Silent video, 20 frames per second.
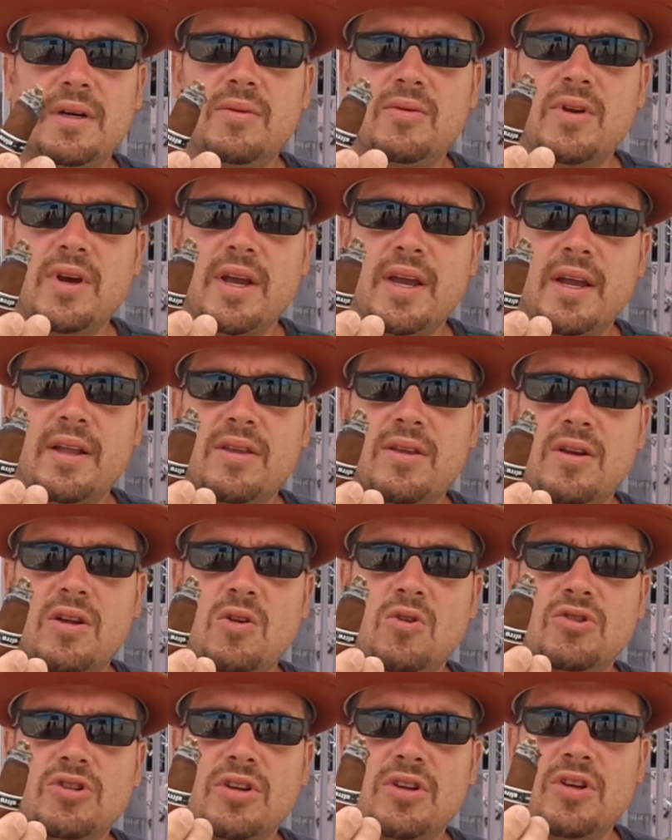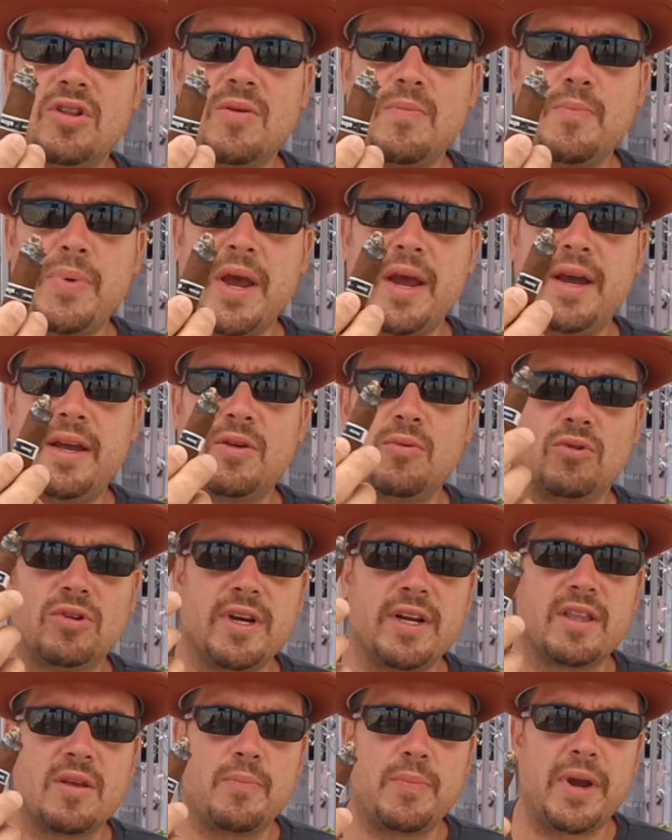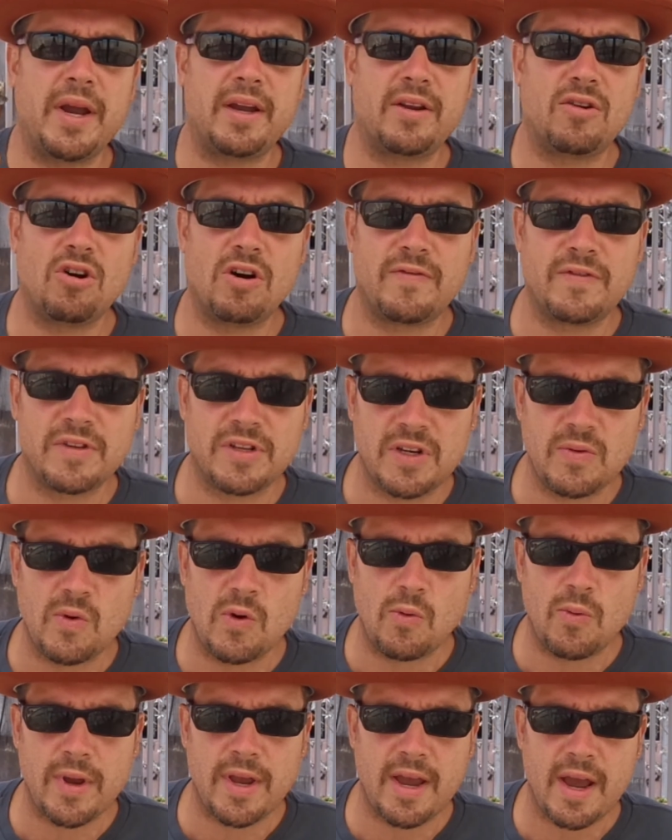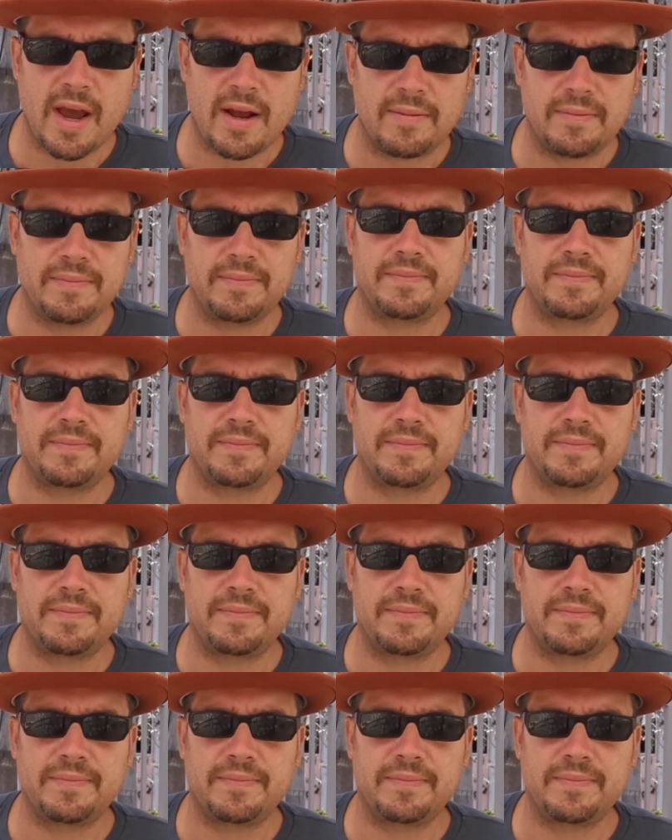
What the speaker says: When I get closer to the band, we'll take the band off and see what we get.